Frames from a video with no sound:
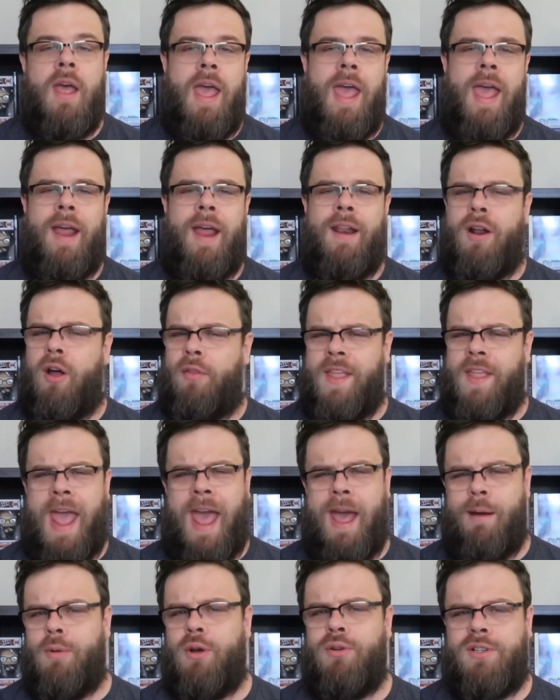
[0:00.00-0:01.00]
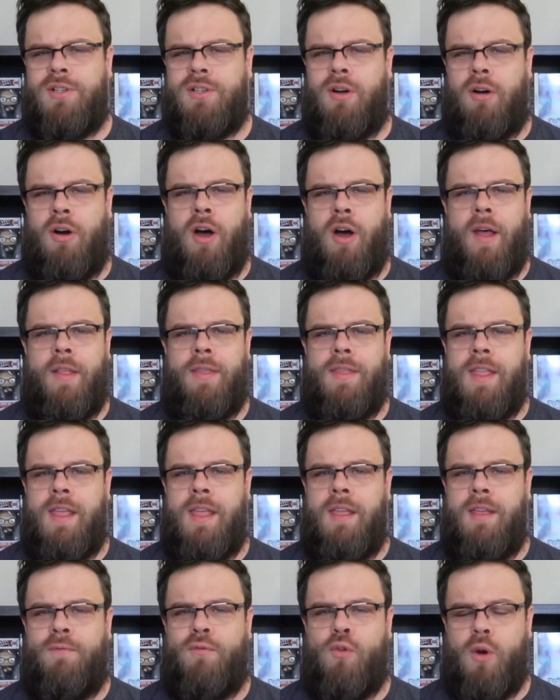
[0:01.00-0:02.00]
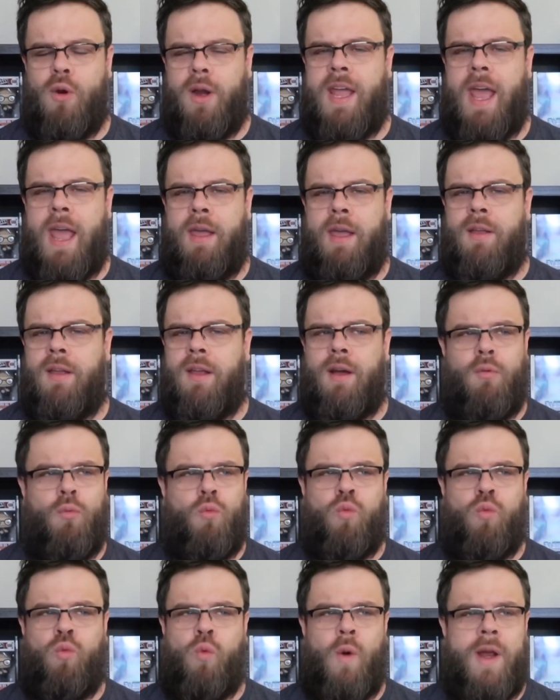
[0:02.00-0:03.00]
And the Atmos on the 4K,